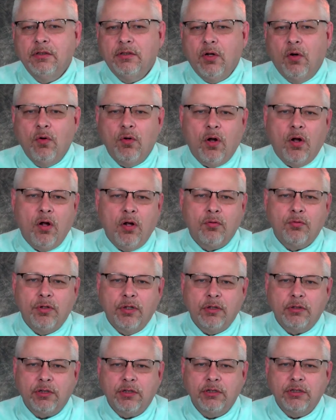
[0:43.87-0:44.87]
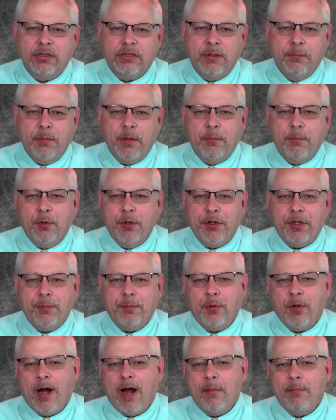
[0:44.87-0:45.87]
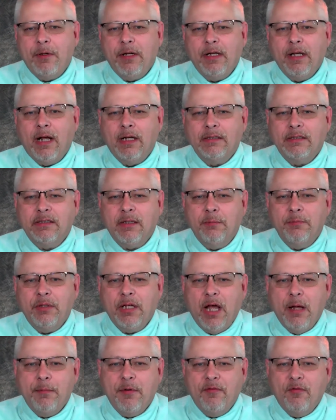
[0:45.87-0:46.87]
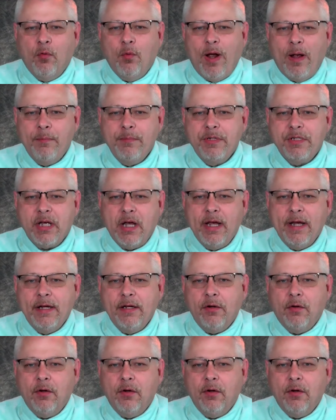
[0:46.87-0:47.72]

Don't all realtors simply put the property on some type of website